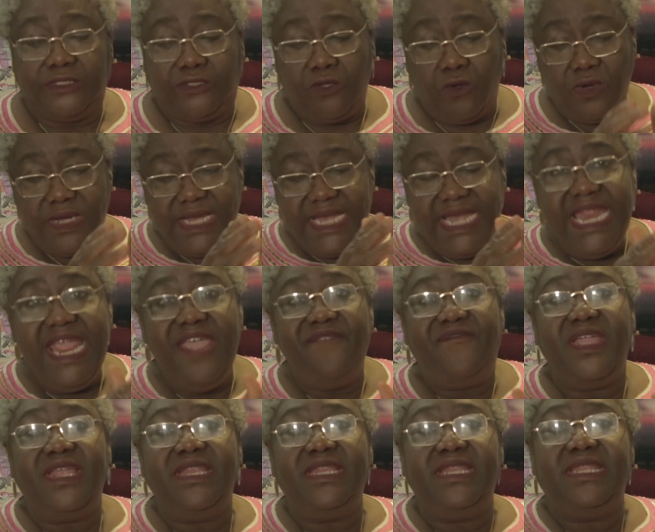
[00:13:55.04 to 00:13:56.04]
So
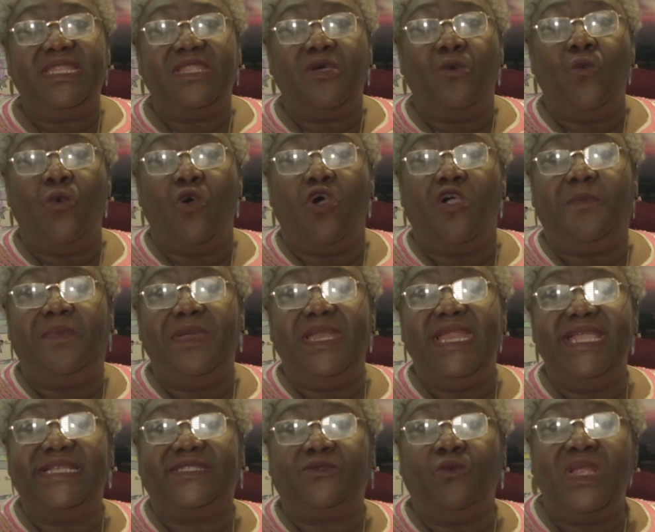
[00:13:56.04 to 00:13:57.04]
leaving the
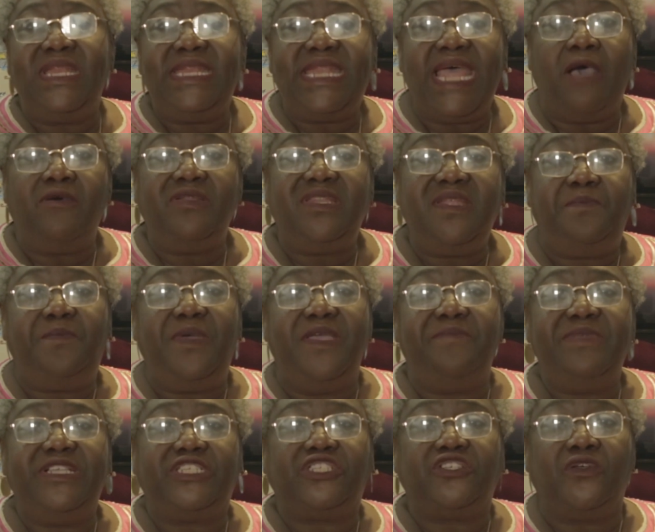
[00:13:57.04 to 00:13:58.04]
workplace without the
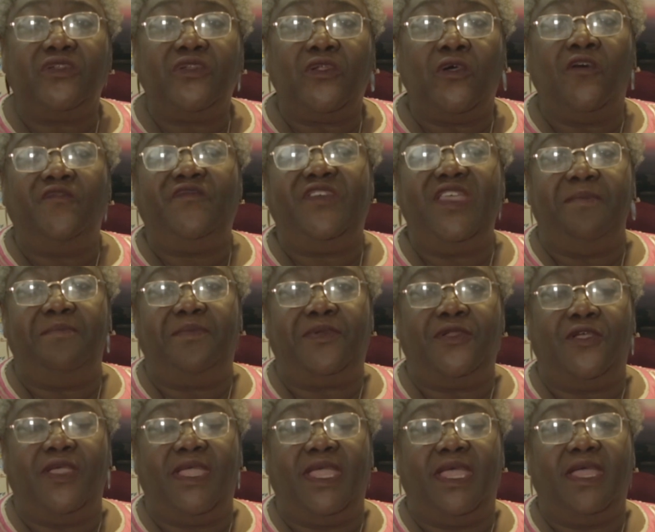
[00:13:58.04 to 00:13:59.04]
permission of the
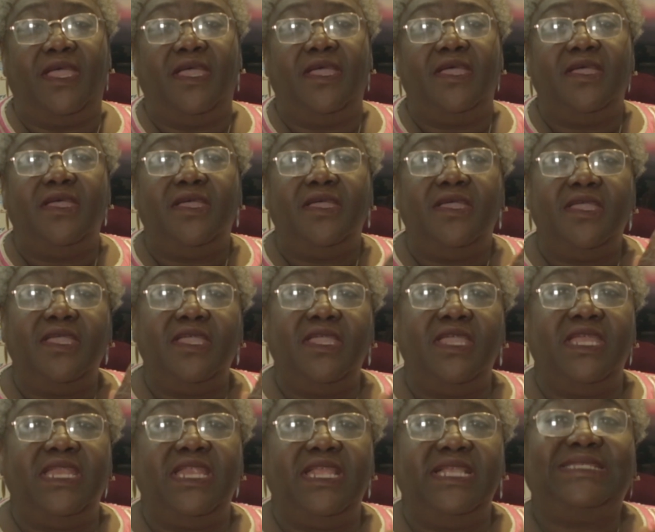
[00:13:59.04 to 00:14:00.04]
employer
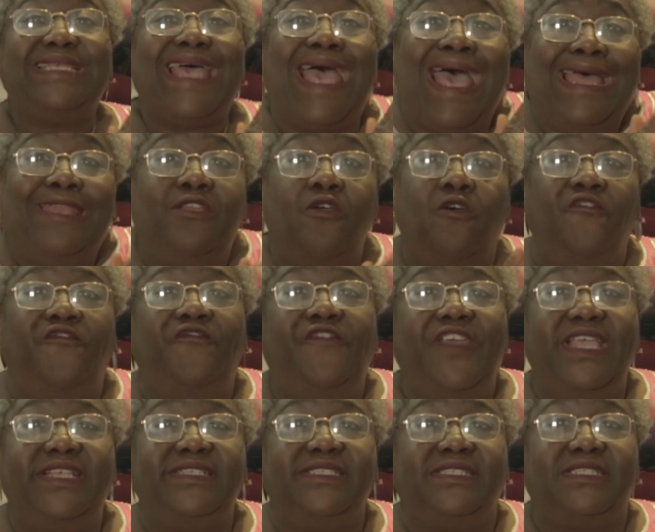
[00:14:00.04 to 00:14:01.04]
is an
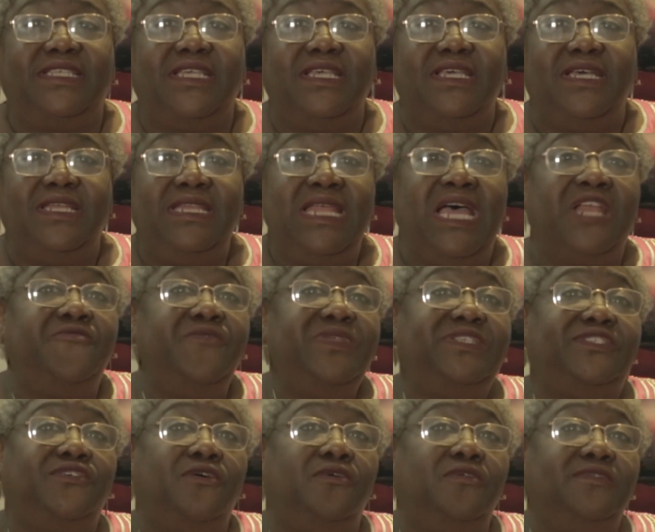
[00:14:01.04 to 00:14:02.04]
offense that
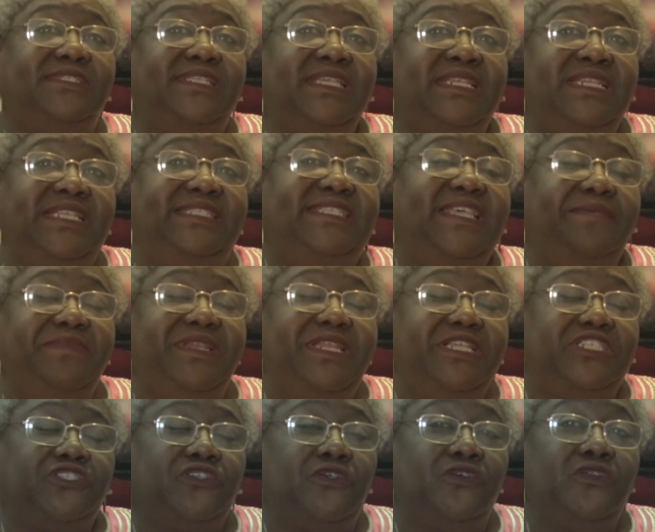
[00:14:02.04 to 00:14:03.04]
results in the
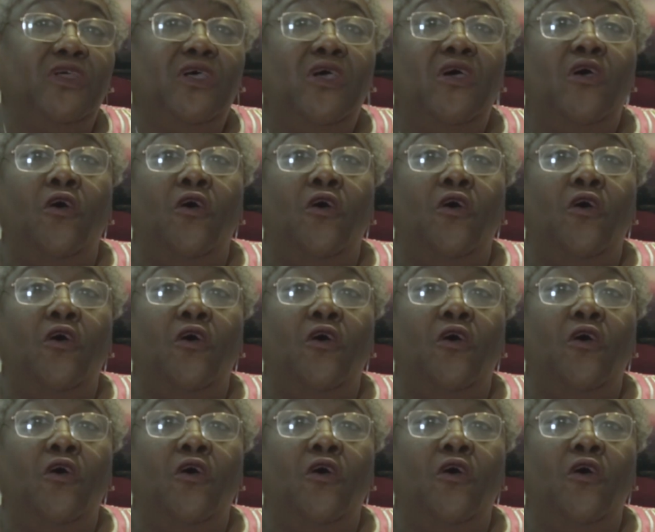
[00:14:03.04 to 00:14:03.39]
termination